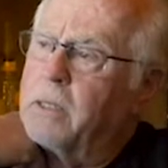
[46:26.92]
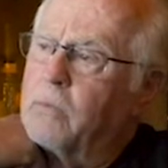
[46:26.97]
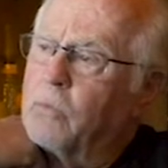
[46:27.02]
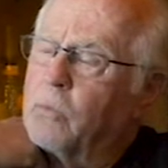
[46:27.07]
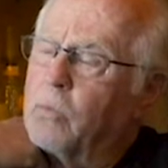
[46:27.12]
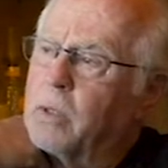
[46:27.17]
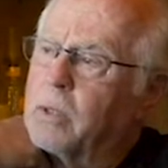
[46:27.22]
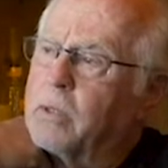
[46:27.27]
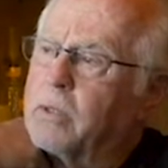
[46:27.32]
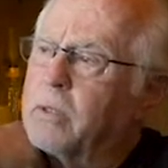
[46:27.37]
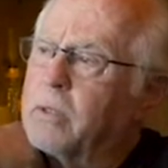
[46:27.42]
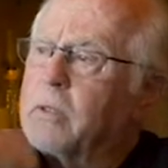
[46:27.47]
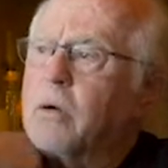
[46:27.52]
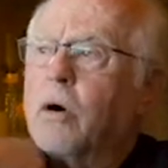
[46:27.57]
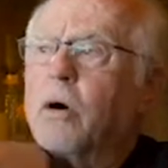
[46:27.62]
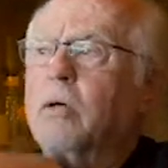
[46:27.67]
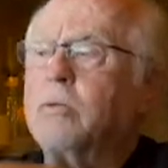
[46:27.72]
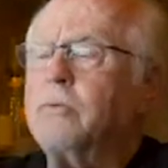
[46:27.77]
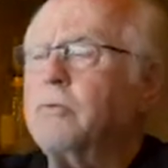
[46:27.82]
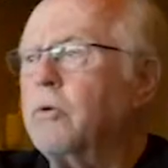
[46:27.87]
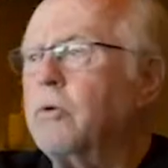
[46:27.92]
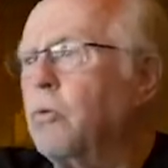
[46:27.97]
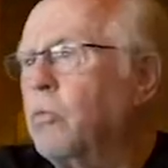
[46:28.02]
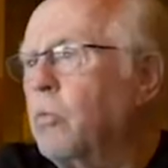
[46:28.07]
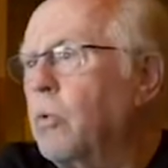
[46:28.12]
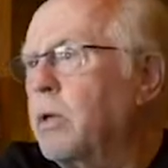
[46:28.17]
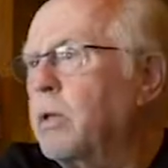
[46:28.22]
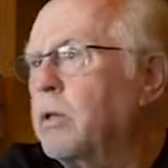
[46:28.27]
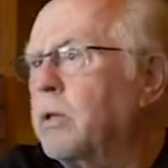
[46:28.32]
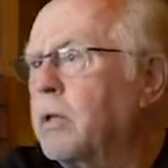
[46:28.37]
it with, also
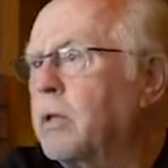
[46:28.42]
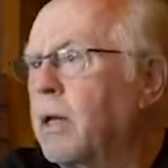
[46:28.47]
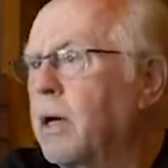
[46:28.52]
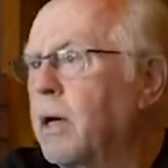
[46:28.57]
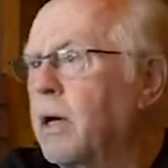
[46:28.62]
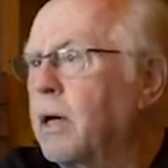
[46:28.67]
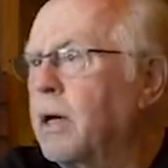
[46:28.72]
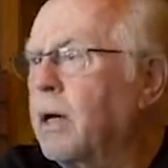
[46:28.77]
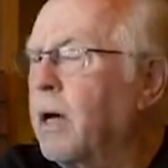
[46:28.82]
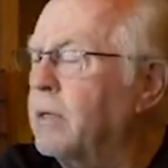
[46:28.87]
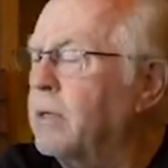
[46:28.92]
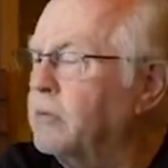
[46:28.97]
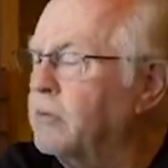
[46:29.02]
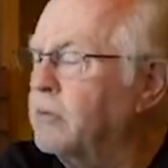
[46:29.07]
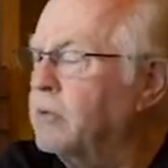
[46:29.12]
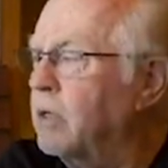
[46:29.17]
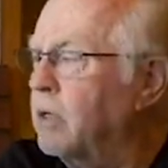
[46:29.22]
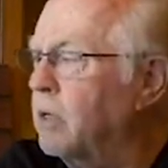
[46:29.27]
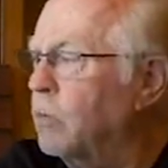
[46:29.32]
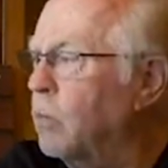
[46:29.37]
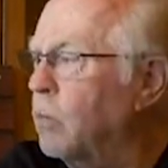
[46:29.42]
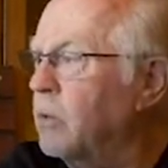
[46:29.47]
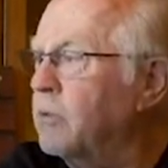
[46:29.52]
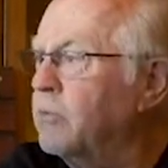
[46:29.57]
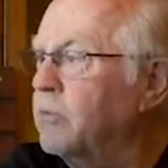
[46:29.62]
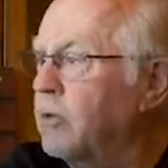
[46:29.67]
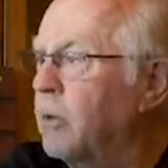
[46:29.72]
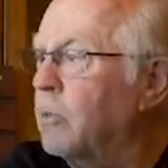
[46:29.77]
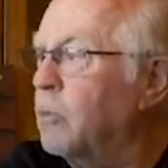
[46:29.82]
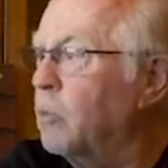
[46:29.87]
with, uh, I studied one
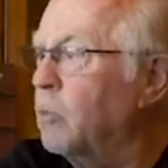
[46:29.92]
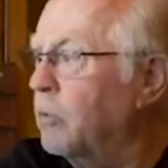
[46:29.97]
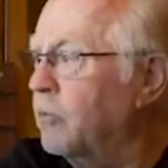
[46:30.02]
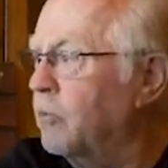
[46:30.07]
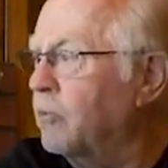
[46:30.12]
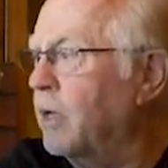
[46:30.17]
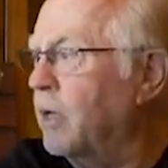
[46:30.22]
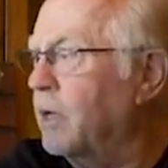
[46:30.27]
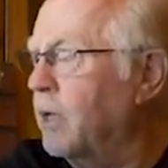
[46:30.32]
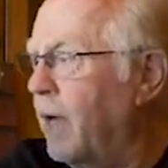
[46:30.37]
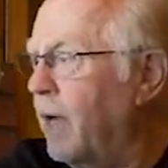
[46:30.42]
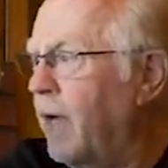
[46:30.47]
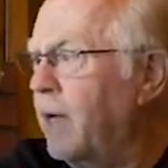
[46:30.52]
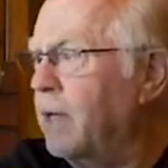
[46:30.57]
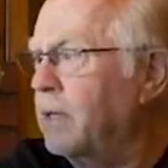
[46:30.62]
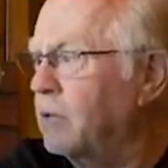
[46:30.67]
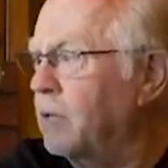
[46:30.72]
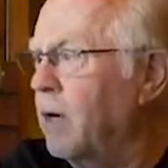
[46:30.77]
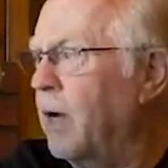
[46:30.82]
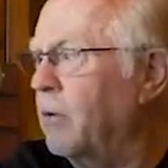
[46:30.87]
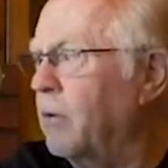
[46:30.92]
summer with Stella Adler